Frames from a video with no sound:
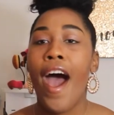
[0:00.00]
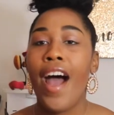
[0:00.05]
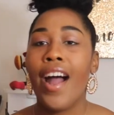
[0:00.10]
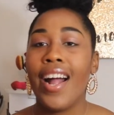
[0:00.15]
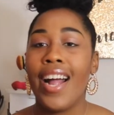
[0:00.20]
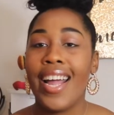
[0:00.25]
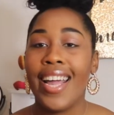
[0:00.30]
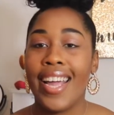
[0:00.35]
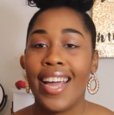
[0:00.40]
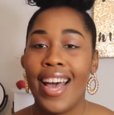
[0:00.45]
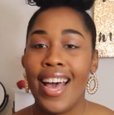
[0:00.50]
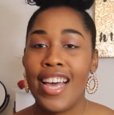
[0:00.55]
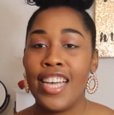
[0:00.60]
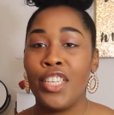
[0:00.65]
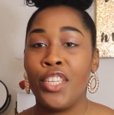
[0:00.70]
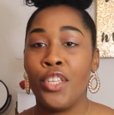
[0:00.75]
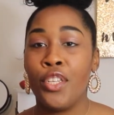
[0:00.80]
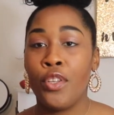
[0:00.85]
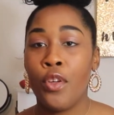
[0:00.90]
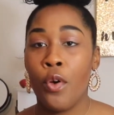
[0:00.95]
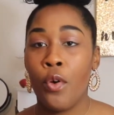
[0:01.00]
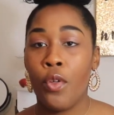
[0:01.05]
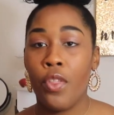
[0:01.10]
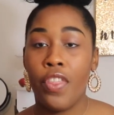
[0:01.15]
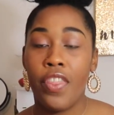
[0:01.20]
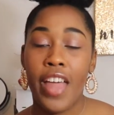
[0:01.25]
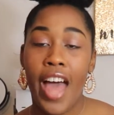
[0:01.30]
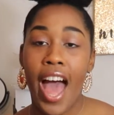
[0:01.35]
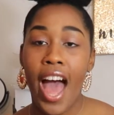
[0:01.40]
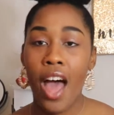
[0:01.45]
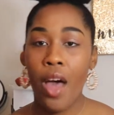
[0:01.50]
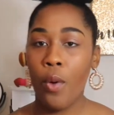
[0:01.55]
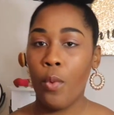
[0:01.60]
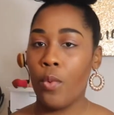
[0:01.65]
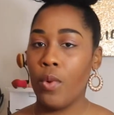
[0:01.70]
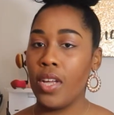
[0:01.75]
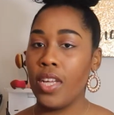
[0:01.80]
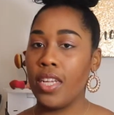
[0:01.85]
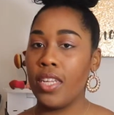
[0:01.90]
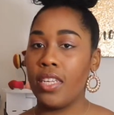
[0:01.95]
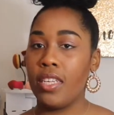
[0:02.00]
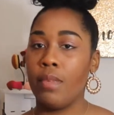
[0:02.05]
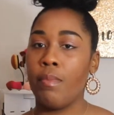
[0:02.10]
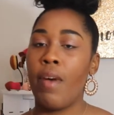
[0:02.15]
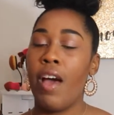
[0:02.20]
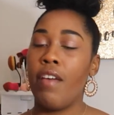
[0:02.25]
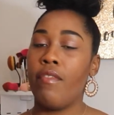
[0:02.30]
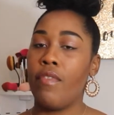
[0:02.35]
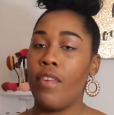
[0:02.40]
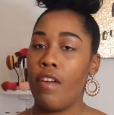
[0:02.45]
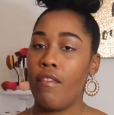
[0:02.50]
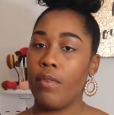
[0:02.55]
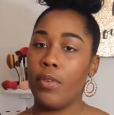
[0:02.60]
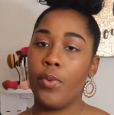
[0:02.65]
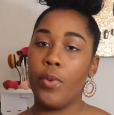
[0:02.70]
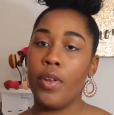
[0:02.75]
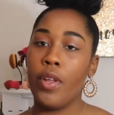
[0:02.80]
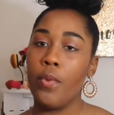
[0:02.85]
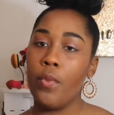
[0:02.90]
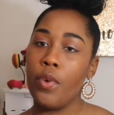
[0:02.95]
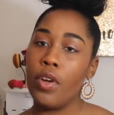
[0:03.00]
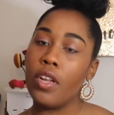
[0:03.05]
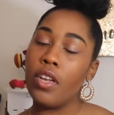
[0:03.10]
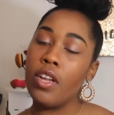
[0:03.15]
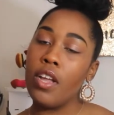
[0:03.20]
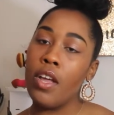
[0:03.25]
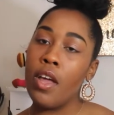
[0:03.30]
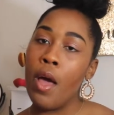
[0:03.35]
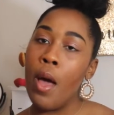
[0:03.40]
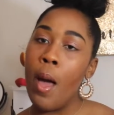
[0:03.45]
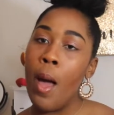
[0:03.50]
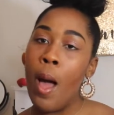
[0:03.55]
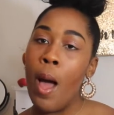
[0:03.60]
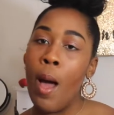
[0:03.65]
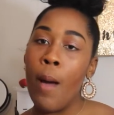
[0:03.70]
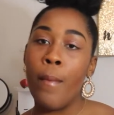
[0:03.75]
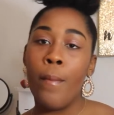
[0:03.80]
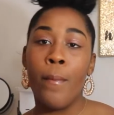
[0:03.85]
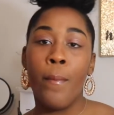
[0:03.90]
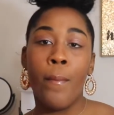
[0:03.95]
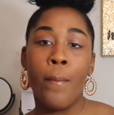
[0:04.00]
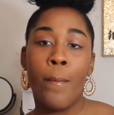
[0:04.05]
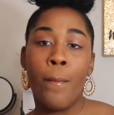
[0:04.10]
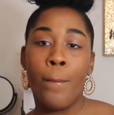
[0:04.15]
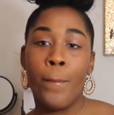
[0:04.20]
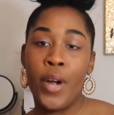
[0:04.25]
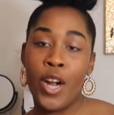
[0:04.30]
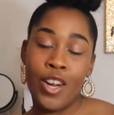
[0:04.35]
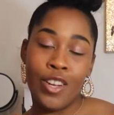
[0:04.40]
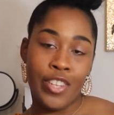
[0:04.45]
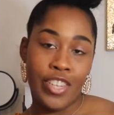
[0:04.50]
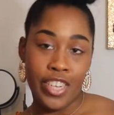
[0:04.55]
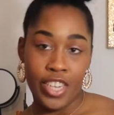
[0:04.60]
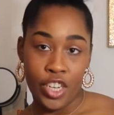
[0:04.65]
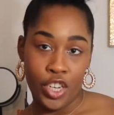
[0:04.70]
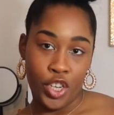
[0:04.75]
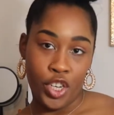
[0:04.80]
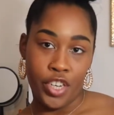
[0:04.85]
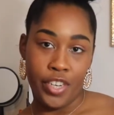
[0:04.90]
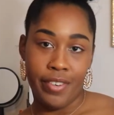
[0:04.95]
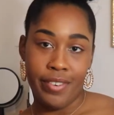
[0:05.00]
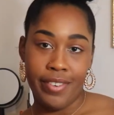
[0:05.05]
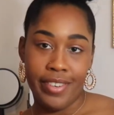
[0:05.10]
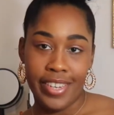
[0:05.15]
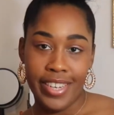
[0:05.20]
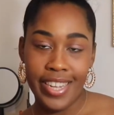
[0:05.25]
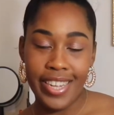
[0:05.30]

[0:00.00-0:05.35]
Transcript: All right, guys, so that was my Forever 21 purse edition.